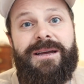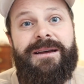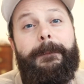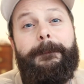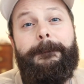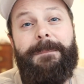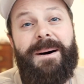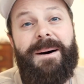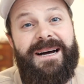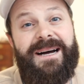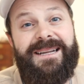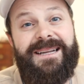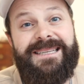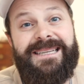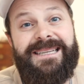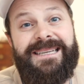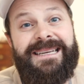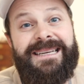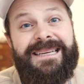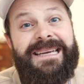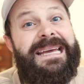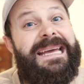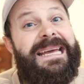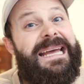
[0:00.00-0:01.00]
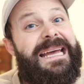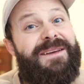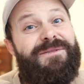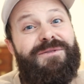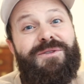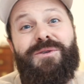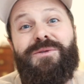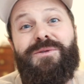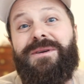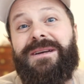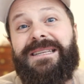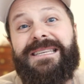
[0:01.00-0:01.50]
But if
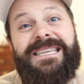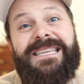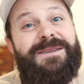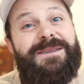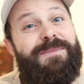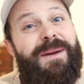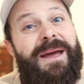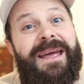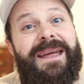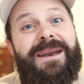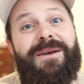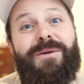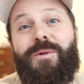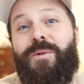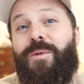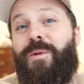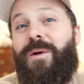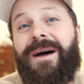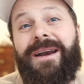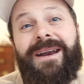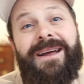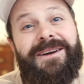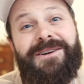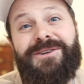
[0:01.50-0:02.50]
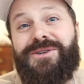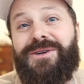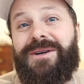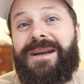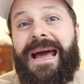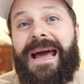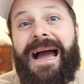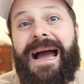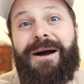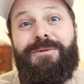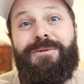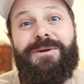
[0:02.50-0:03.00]
you can spend 100
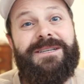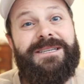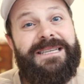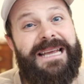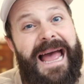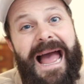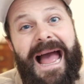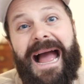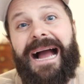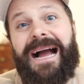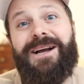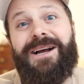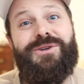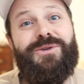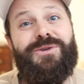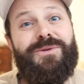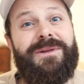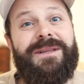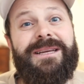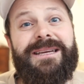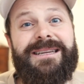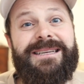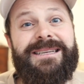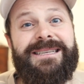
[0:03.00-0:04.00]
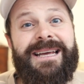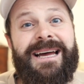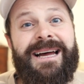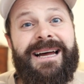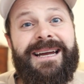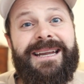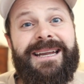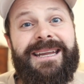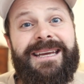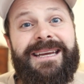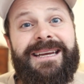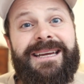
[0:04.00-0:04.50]
hours actually
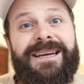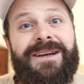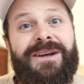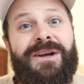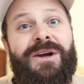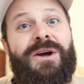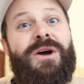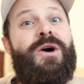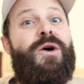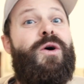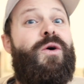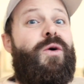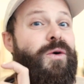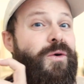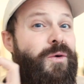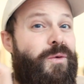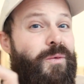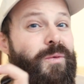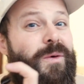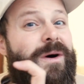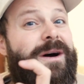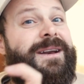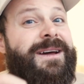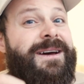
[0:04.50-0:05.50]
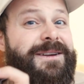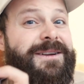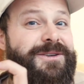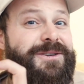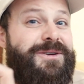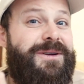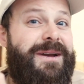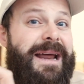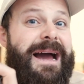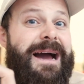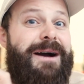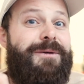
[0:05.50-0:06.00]
designing or 100
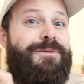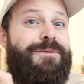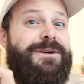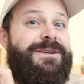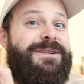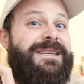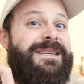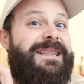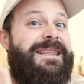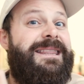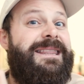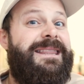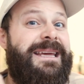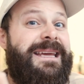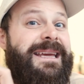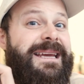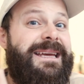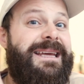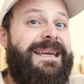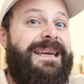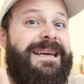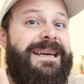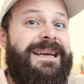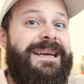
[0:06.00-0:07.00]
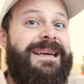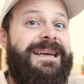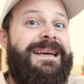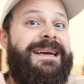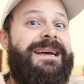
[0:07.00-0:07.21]
hours thinking